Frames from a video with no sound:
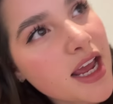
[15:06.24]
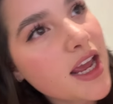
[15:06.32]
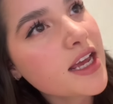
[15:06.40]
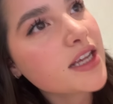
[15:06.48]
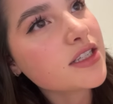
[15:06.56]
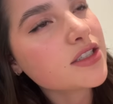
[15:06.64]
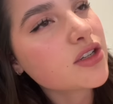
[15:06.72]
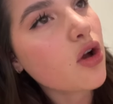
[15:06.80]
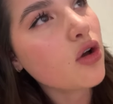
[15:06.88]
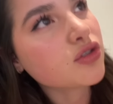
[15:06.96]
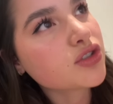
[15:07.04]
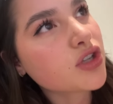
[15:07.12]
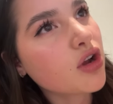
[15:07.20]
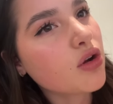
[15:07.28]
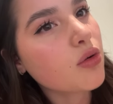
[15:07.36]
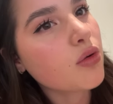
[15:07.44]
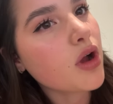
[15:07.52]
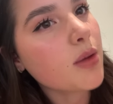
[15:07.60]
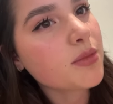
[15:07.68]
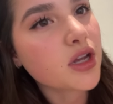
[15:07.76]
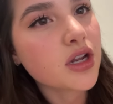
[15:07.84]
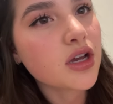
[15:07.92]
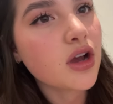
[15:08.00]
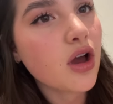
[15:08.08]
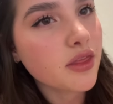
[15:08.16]
and also I'm
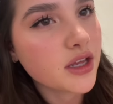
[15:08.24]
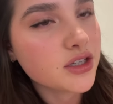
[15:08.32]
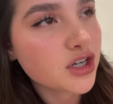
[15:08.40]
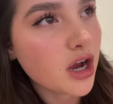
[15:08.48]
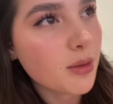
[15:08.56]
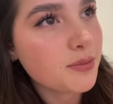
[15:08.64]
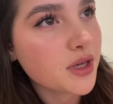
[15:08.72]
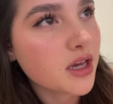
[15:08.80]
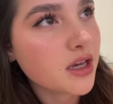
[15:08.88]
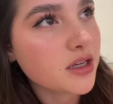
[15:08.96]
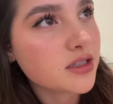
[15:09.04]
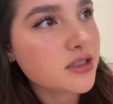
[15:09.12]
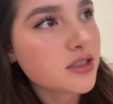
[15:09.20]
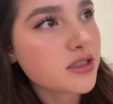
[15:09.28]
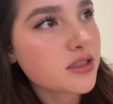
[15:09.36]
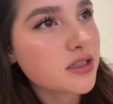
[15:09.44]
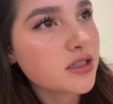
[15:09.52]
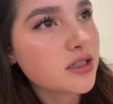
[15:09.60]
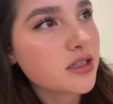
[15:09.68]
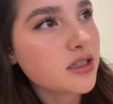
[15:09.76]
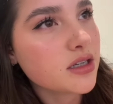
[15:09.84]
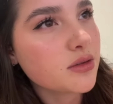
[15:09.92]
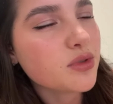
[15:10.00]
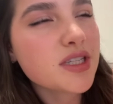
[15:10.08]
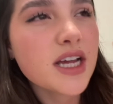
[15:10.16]
gonna online shop because
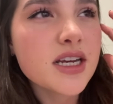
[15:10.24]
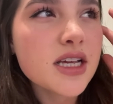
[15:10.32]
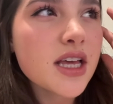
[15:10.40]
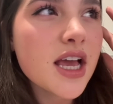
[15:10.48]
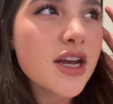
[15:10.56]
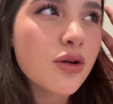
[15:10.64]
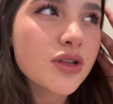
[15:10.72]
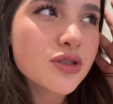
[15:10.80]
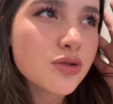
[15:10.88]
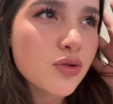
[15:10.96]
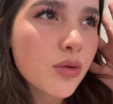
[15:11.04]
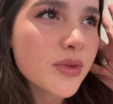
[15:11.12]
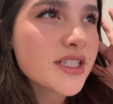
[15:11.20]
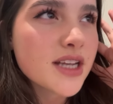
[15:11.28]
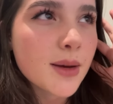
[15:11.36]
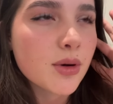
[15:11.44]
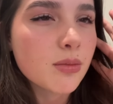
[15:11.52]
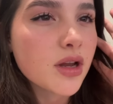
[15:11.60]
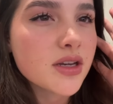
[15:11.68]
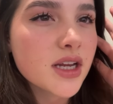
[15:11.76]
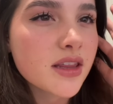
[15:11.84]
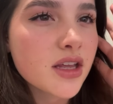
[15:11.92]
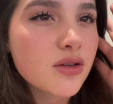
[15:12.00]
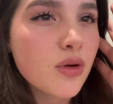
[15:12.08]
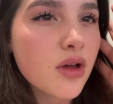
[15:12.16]
well technically I know it's normally Cyber Monday
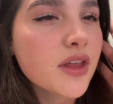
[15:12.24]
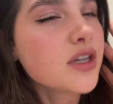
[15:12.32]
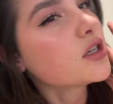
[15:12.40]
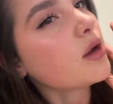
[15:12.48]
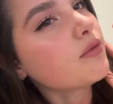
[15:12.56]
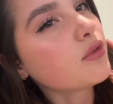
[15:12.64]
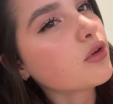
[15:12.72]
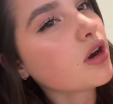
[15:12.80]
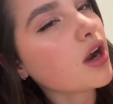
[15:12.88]
that you online shop for